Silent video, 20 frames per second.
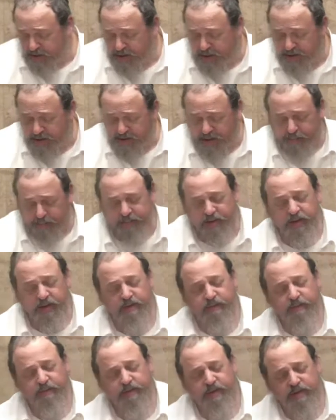like on Yom
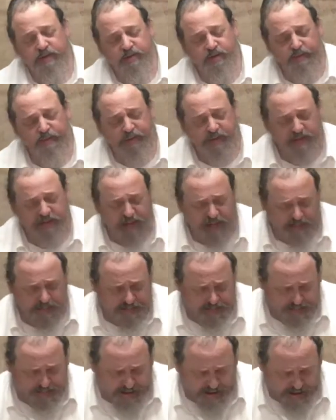Tov, because you're fixing up
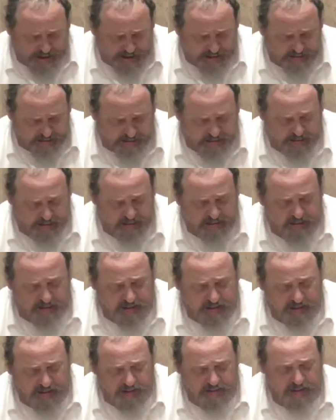the pot,
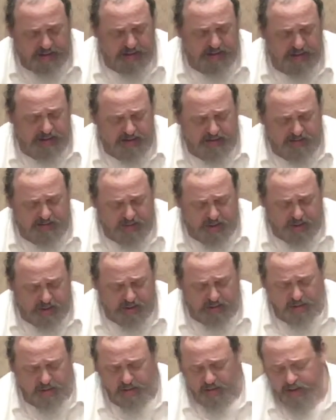making it
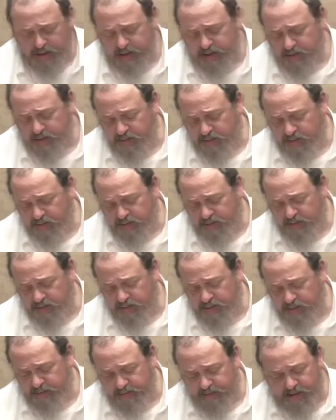stronger, and
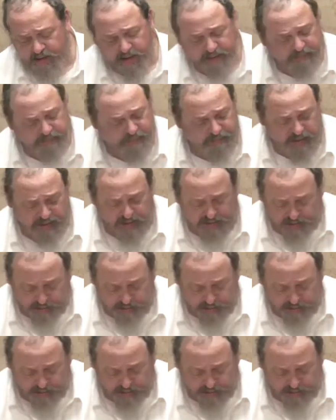also it may even be a